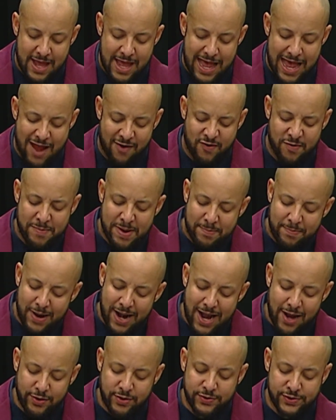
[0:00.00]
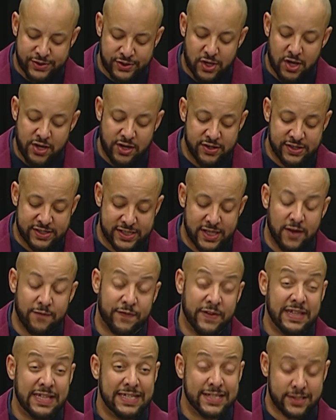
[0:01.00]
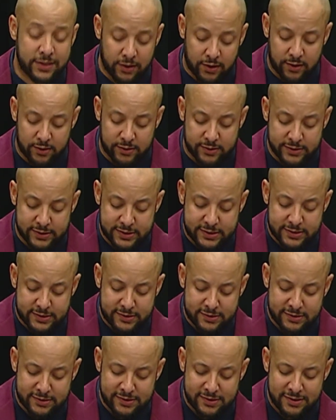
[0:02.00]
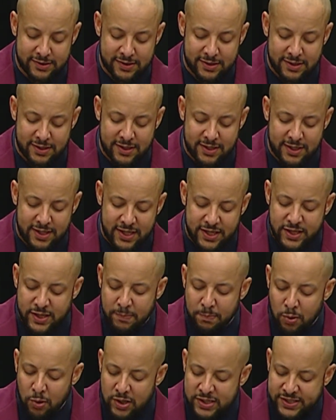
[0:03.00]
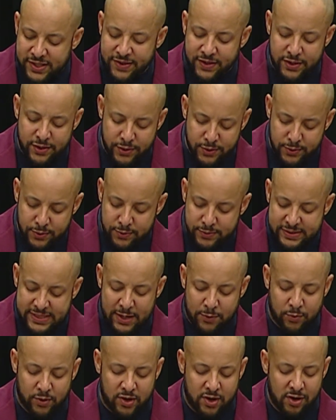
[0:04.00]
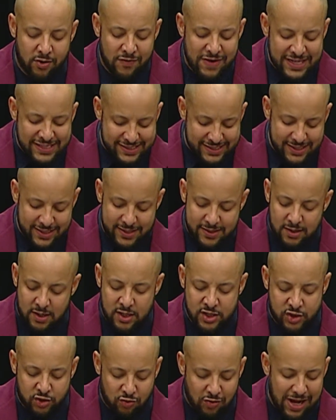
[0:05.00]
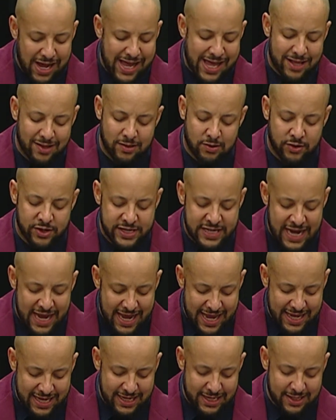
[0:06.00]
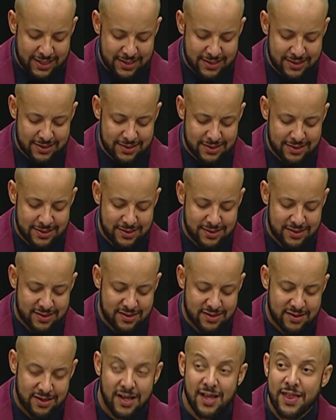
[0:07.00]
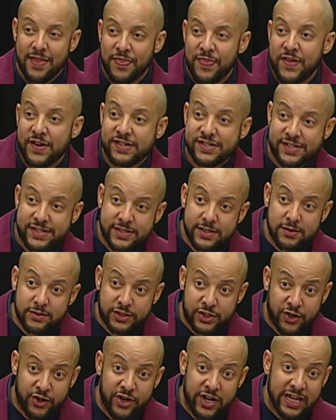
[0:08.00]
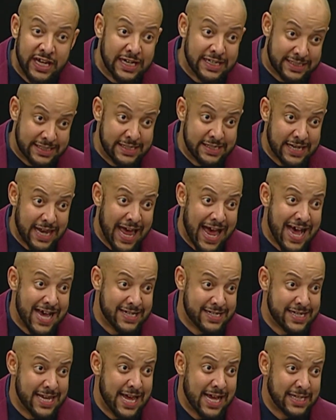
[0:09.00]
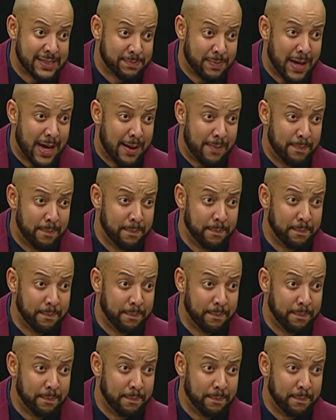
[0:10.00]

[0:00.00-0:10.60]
I remember how you saw yourself in these girls, in the boys on the news that were arrested, on trial, or dying. They're still turning us into hashtags, Pop.